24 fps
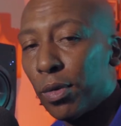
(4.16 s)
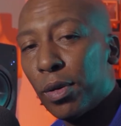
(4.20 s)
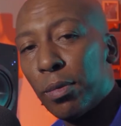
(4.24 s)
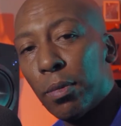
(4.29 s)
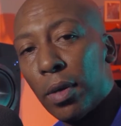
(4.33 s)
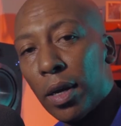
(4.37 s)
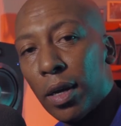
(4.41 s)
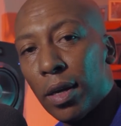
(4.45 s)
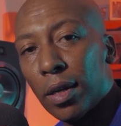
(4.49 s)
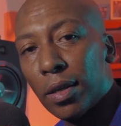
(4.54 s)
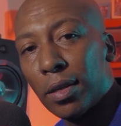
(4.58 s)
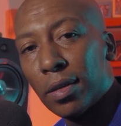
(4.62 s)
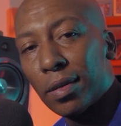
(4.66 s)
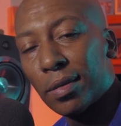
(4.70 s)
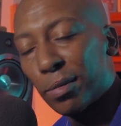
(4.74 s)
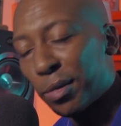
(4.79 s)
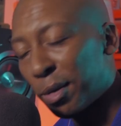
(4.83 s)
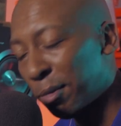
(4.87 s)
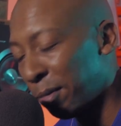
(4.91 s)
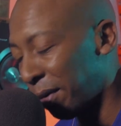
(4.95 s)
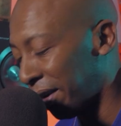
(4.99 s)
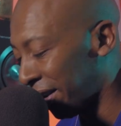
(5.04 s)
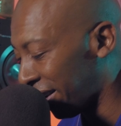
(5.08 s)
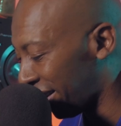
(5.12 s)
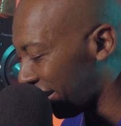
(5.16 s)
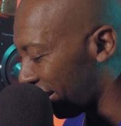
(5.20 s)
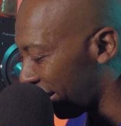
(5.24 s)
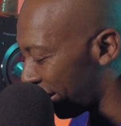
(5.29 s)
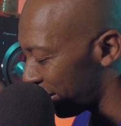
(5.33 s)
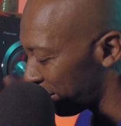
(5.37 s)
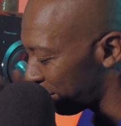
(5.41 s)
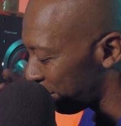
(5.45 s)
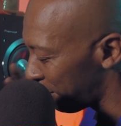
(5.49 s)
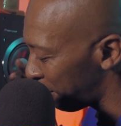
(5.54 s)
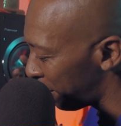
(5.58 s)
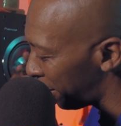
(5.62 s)
we made it
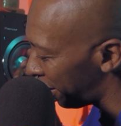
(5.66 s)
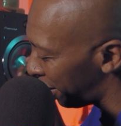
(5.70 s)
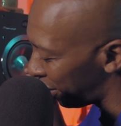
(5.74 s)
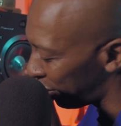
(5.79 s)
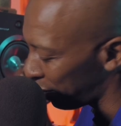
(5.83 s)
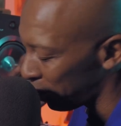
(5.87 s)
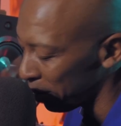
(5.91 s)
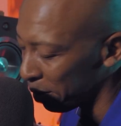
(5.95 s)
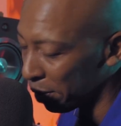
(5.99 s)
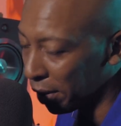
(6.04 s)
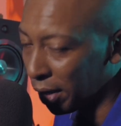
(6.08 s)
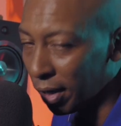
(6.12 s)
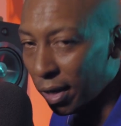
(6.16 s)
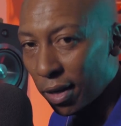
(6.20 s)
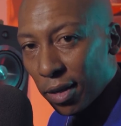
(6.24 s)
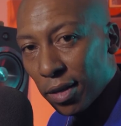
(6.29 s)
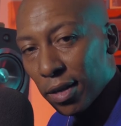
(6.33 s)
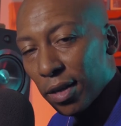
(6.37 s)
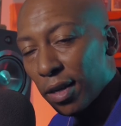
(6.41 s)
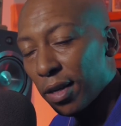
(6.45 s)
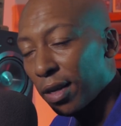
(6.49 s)
guys, we made it.